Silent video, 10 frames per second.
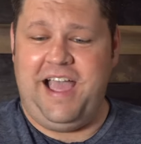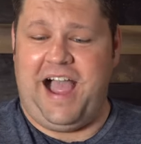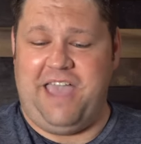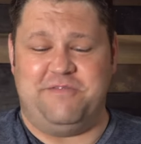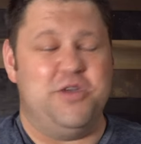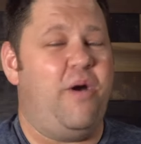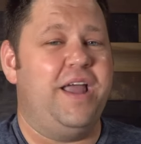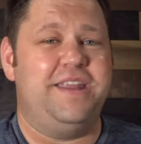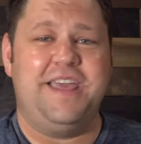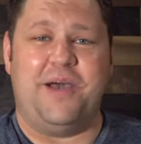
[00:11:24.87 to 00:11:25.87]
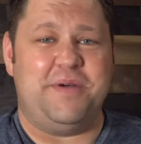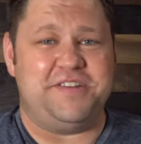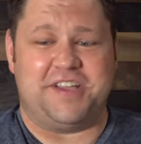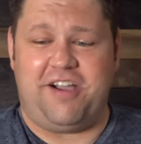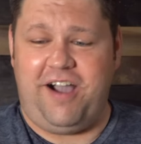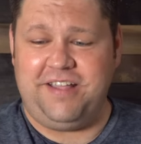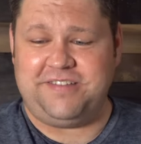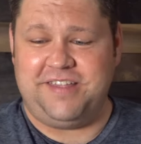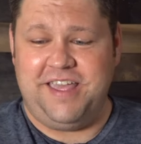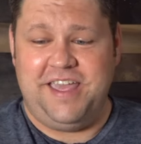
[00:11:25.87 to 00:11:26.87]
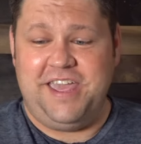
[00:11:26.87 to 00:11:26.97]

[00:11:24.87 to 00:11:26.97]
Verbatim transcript: I have no idea how much it costs.